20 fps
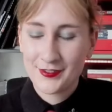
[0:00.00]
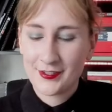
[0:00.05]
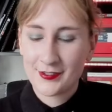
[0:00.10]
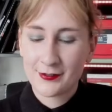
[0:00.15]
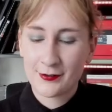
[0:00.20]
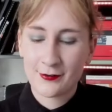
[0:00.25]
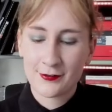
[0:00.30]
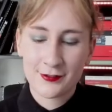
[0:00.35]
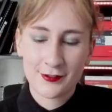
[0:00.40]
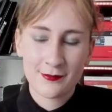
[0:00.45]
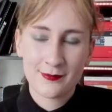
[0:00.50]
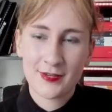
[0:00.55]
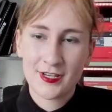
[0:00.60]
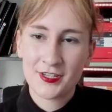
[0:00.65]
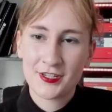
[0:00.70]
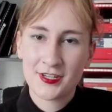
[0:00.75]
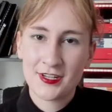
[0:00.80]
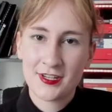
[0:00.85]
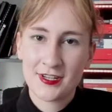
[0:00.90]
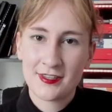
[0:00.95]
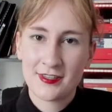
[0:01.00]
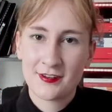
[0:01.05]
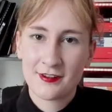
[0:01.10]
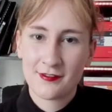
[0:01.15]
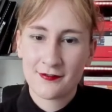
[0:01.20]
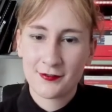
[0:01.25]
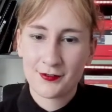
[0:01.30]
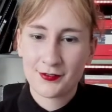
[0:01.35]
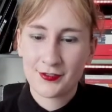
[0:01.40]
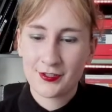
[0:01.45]
is also mentioned in the
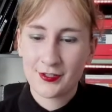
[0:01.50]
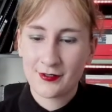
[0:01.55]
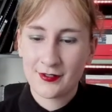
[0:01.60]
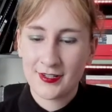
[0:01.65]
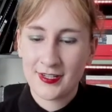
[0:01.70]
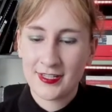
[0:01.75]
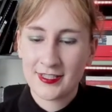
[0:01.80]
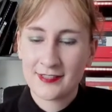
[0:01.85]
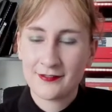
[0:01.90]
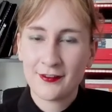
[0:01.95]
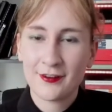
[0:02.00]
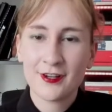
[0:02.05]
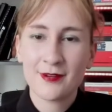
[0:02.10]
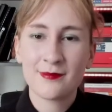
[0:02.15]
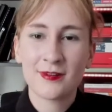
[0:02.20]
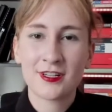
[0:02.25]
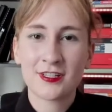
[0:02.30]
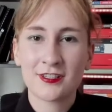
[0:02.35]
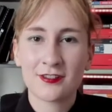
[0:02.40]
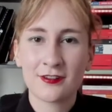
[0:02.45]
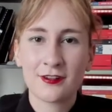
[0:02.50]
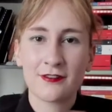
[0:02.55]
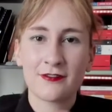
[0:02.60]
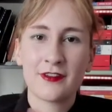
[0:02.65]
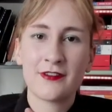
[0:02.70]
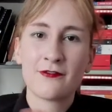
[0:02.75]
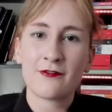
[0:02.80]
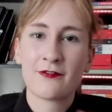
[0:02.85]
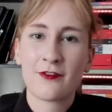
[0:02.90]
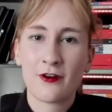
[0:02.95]
novel, so it's very much sort of
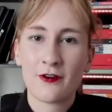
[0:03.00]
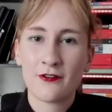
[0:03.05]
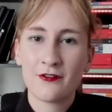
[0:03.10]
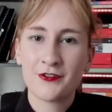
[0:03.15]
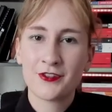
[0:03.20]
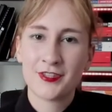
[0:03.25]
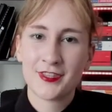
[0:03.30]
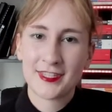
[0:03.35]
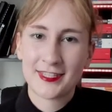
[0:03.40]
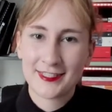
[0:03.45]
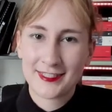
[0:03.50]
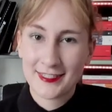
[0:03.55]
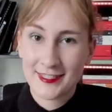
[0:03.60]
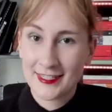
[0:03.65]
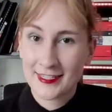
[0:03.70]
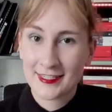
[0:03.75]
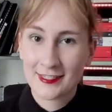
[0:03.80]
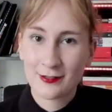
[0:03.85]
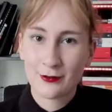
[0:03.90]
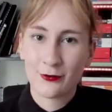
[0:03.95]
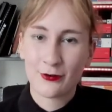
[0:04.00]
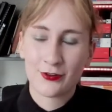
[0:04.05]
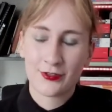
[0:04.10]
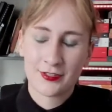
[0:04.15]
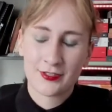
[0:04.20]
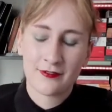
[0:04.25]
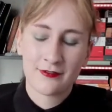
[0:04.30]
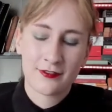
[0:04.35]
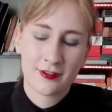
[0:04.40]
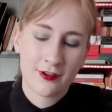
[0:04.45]
involved in this
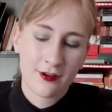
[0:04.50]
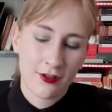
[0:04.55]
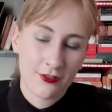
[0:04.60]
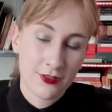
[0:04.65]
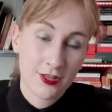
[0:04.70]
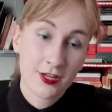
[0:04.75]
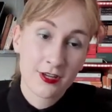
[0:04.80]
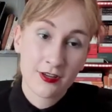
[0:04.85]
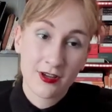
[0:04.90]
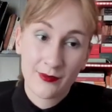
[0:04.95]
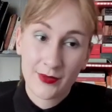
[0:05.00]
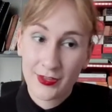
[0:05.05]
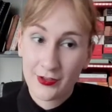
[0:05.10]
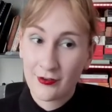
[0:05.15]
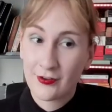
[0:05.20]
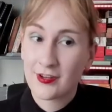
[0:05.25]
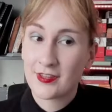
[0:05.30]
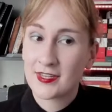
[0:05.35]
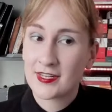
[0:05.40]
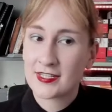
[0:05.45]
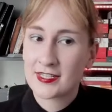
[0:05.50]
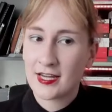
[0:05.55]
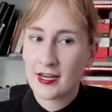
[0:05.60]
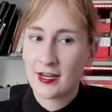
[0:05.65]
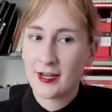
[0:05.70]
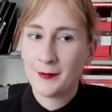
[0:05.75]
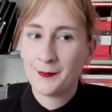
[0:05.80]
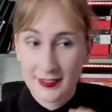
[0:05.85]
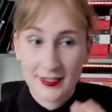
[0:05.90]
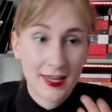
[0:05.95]
discourse of the Gothic going on at the
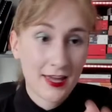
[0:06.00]
time.